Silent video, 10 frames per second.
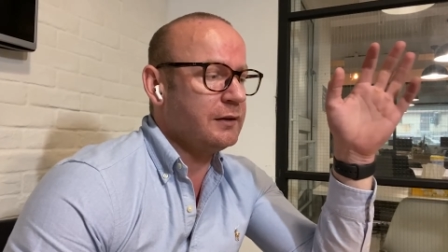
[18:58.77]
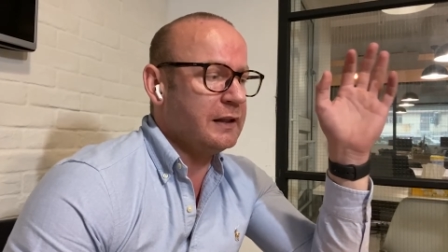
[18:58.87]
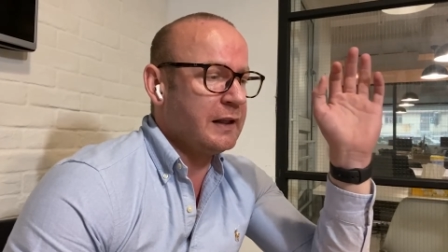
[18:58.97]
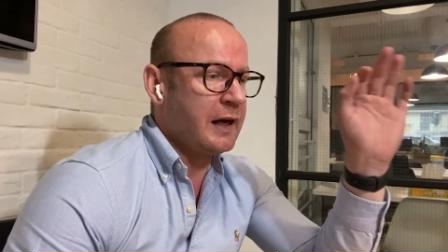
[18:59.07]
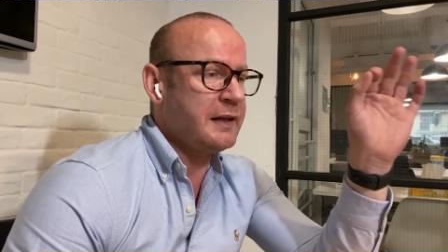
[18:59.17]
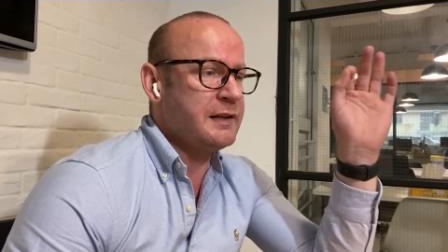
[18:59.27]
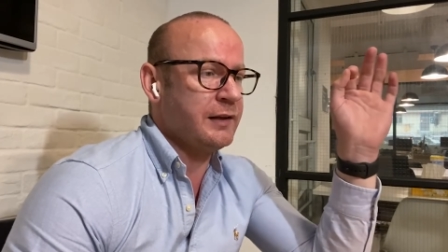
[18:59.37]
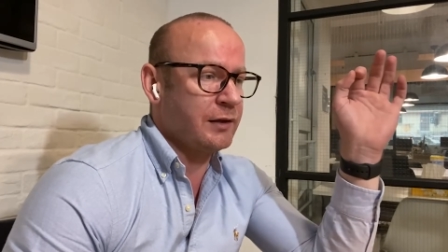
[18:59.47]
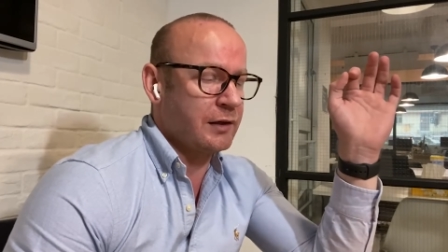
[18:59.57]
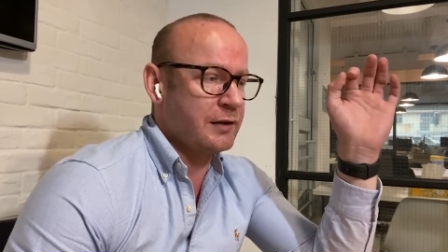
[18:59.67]

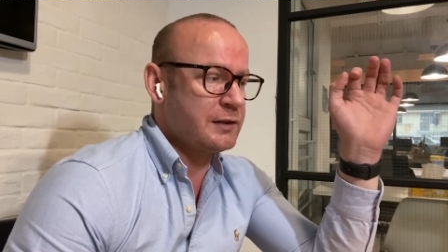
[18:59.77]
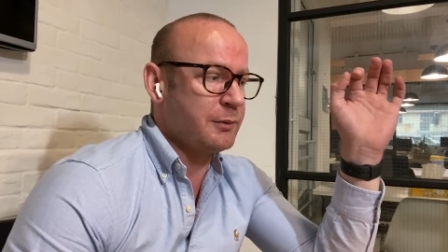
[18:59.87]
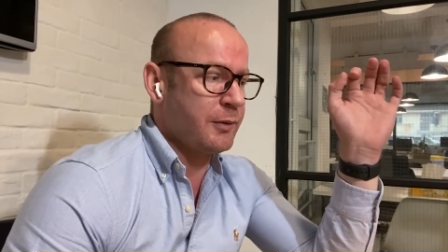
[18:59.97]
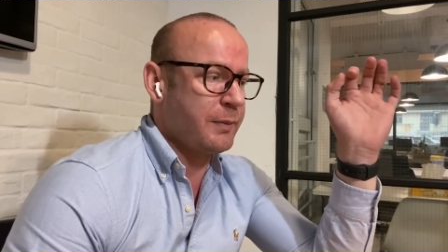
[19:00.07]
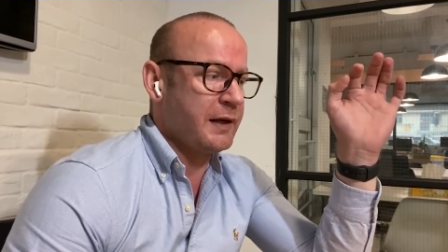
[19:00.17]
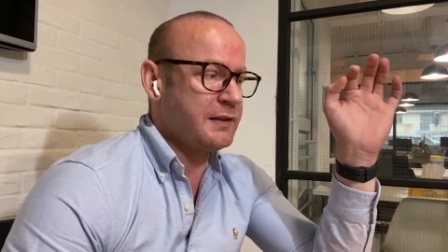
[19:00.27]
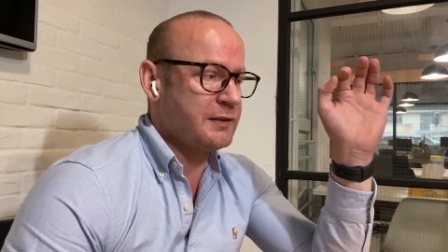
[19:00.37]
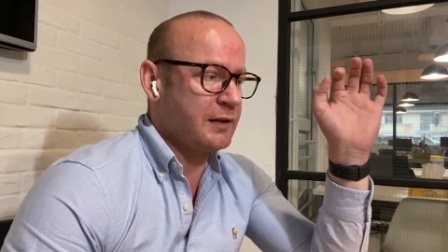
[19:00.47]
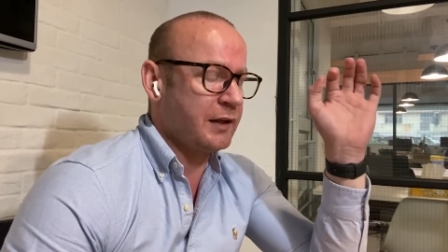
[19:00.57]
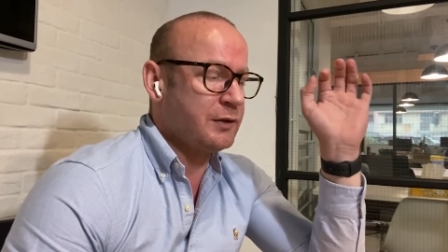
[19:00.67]
delighting your customer
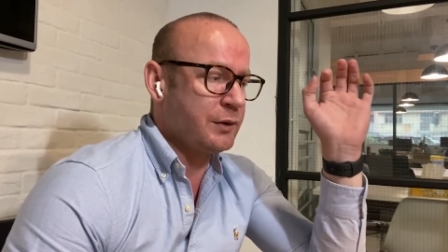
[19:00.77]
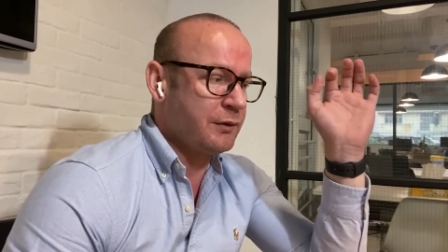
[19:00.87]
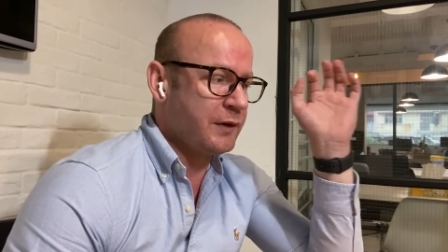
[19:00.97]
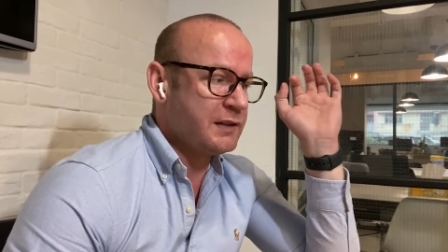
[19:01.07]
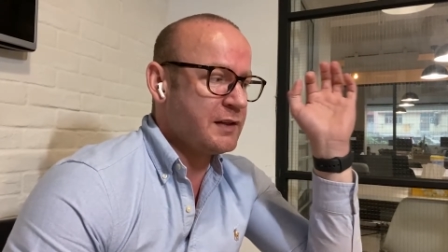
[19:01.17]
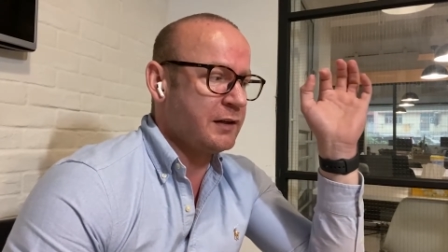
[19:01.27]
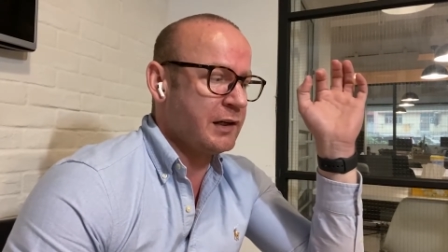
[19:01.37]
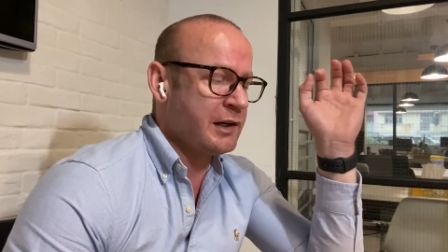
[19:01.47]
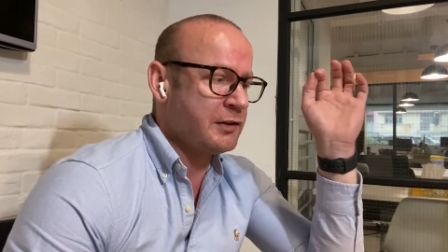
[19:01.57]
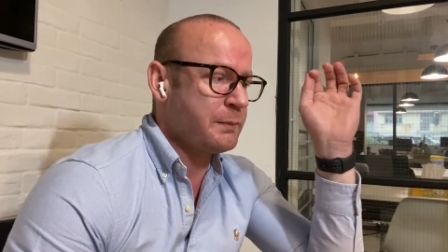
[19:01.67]
base, like doing things that
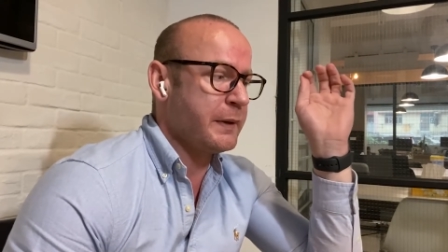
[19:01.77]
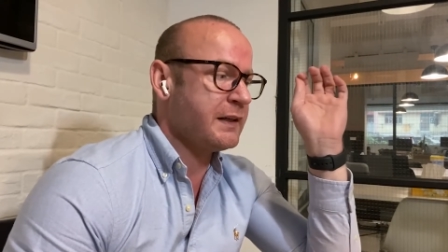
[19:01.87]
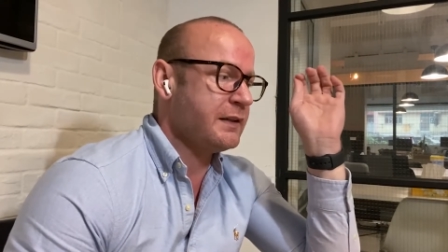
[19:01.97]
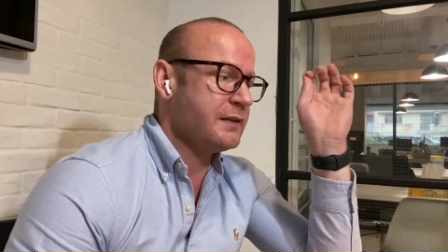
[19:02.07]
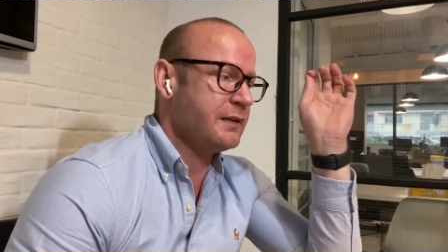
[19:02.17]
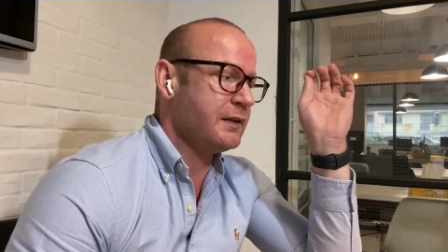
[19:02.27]
are unexpected